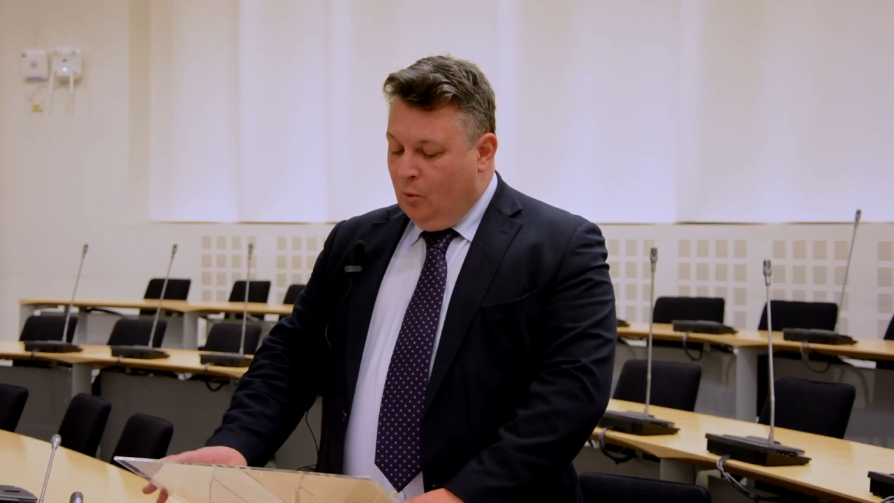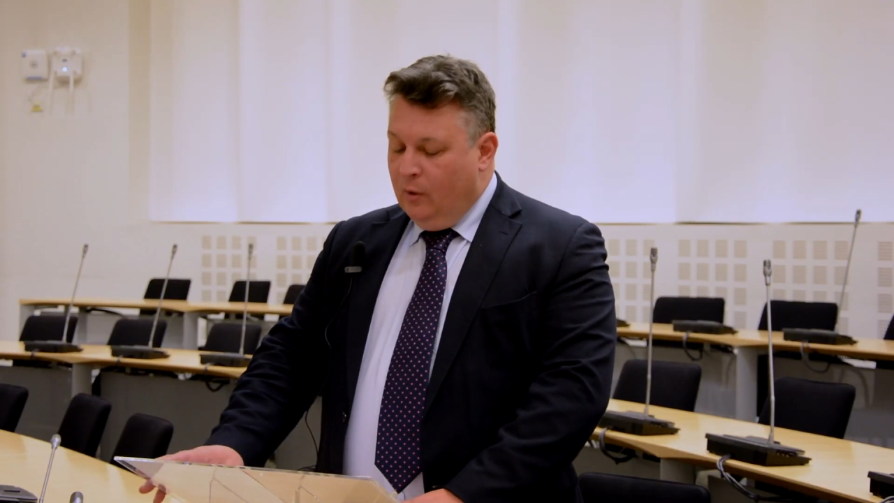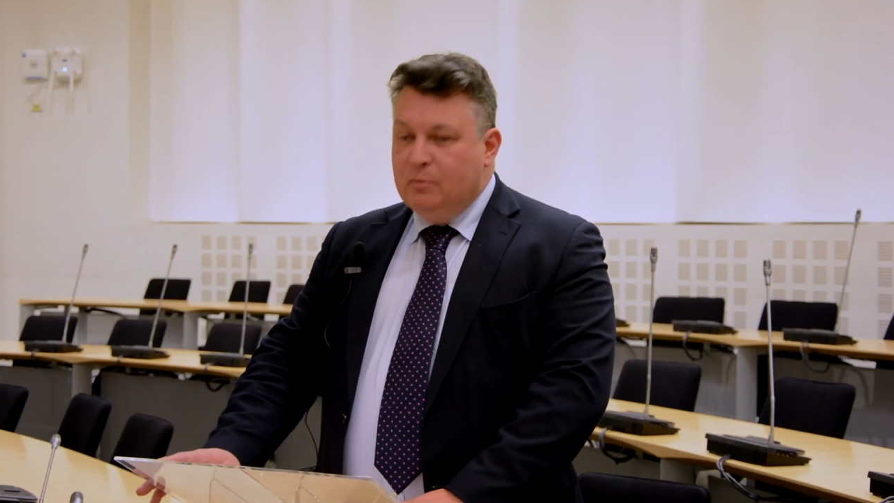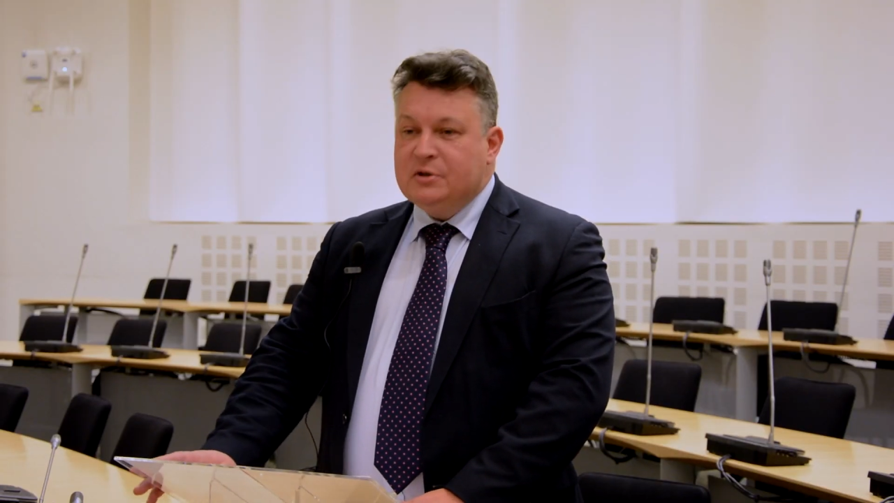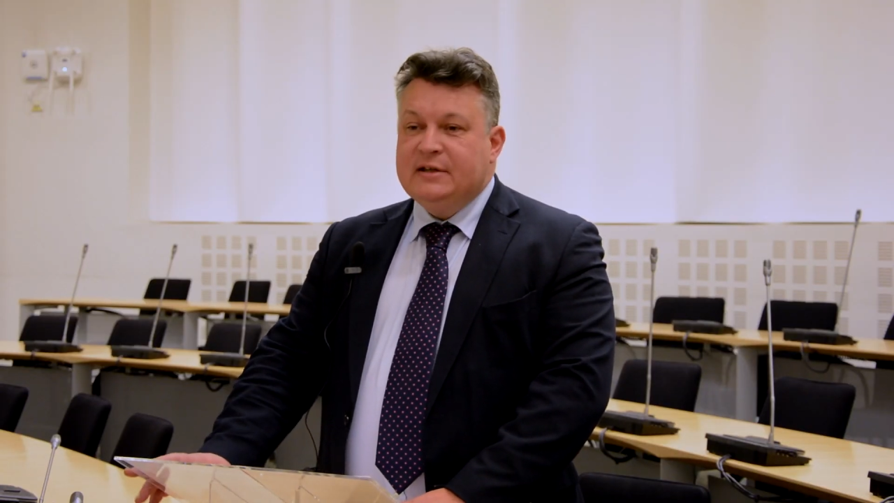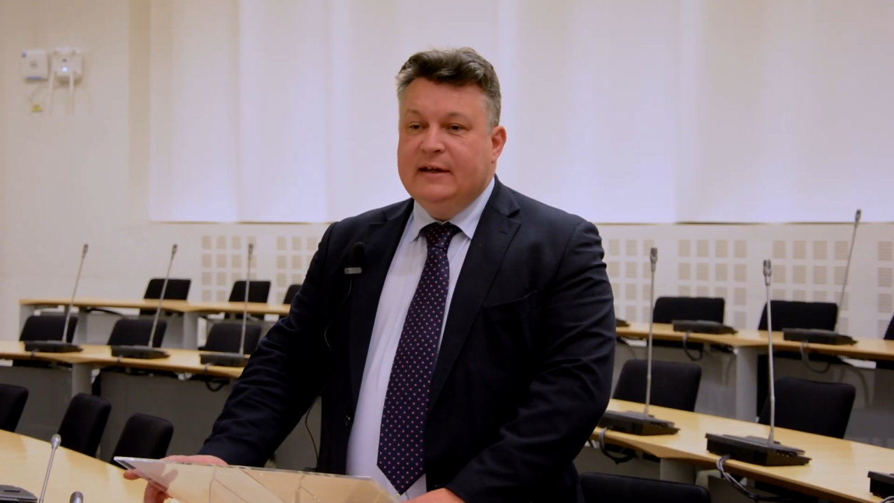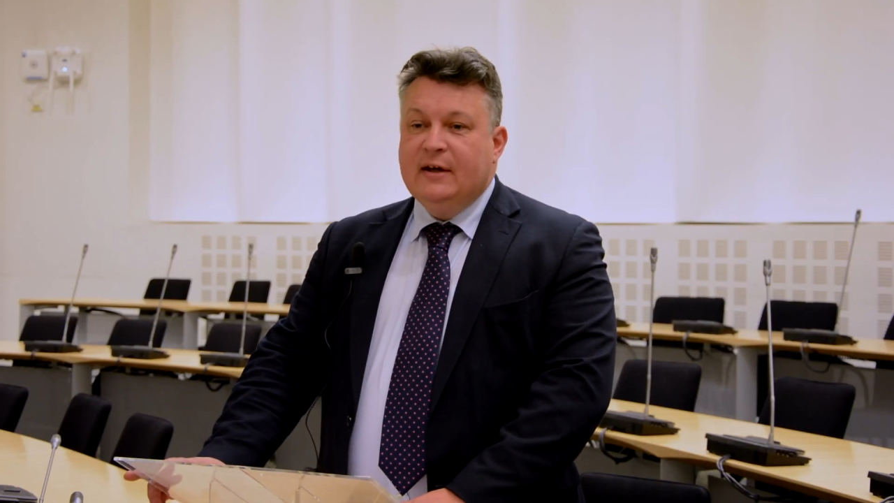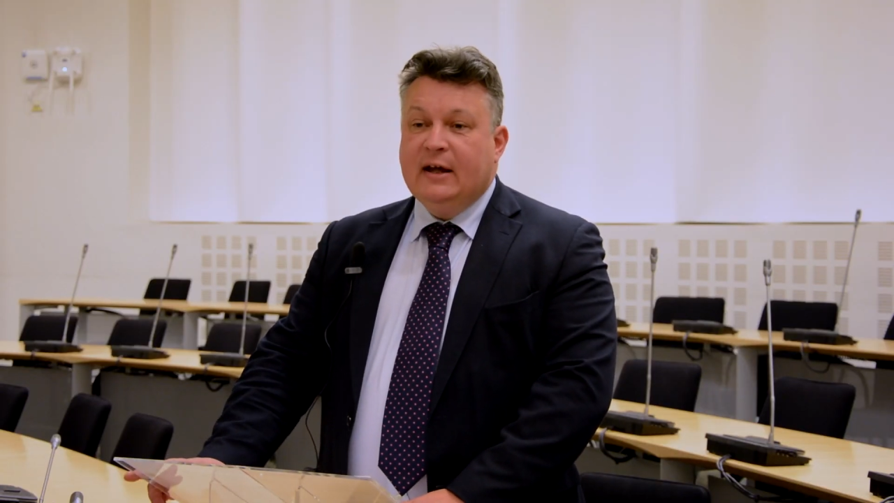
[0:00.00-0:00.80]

we will see the